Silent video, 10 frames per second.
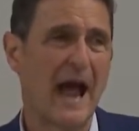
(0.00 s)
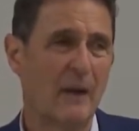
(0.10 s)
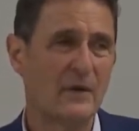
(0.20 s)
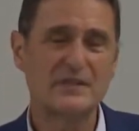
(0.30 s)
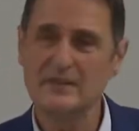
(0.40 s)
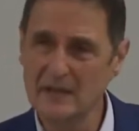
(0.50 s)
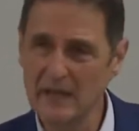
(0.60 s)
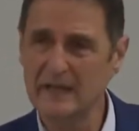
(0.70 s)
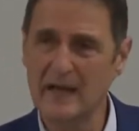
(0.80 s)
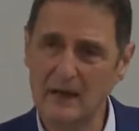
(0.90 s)
How about just
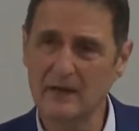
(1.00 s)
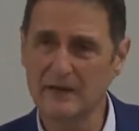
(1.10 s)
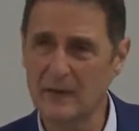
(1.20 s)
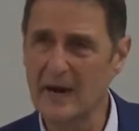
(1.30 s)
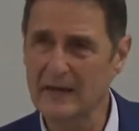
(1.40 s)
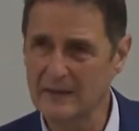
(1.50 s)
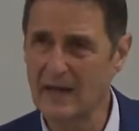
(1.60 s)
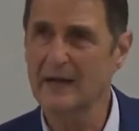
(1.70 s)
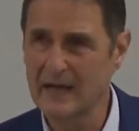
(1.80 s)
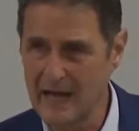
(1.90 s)
cutting down on the
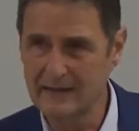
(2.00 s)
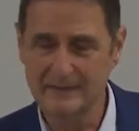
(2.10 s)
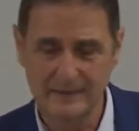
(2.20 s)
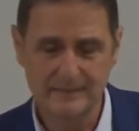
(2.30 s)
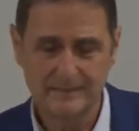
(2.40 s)
arachidonic acid?